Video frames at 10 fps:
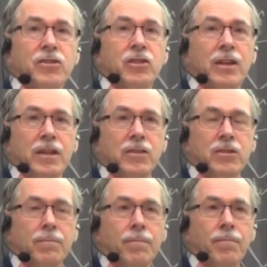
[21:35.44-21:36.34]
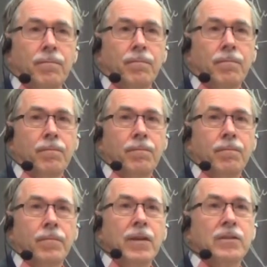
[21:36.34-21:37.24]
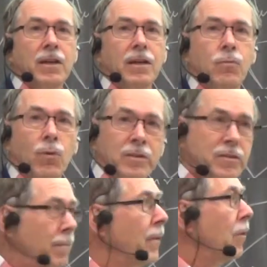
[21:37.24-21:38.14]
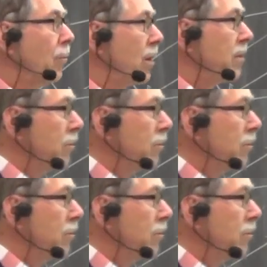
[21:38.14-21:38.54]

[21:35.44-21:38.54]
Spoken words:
charge. Yes, and what? Well,